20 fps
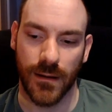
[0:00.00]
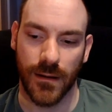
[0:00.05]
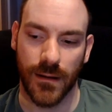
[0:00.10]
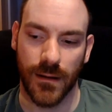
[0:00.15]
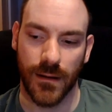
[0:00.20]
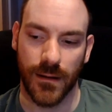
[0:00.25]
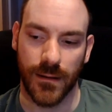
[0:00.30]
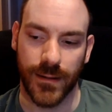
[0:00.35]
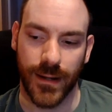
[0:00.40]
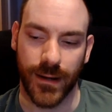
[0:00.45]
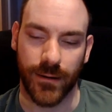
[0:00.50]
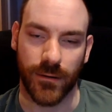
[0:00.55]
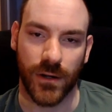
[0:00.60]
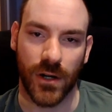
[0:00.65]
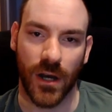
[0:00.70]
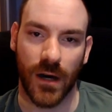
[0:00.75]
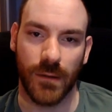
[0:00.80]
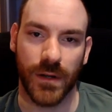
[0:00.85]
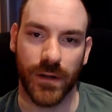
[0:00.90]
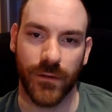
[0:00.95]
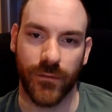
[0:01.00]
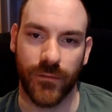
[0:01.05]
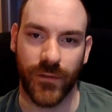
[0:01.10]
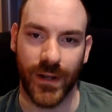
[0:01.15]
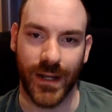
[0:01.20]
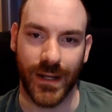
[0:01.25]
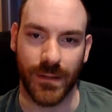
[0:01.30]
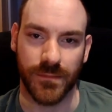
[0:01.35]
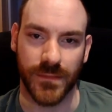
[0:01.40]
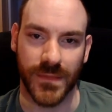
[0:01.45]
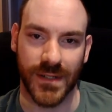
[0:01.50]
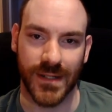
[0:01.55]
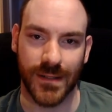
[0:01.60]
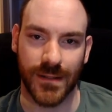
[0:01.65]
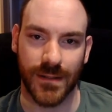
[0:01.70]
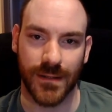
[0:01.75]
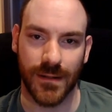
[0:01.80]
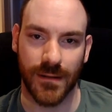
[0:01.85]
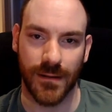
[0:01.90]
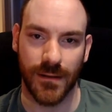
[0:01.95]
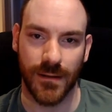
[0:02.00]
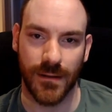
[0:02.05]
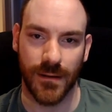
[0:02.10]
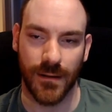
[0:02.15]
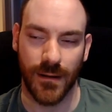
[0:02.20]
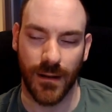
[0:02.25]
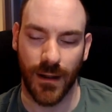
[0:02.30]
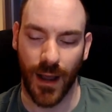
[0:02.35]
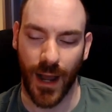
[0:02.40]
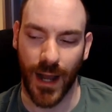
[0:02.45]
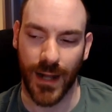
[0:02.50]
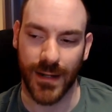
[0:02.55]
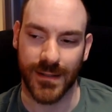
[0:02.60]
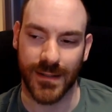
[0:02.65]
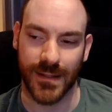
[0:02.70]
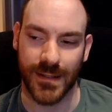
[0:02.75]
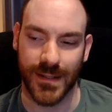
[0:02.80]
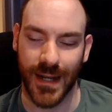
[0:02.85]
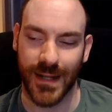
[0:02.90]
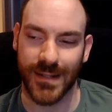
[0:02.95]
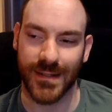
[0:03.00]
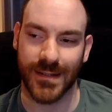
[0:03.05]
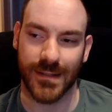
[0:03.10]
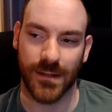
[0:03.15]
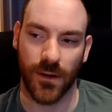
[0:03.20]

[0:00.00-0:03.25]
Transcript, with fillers: there are common themes and yes,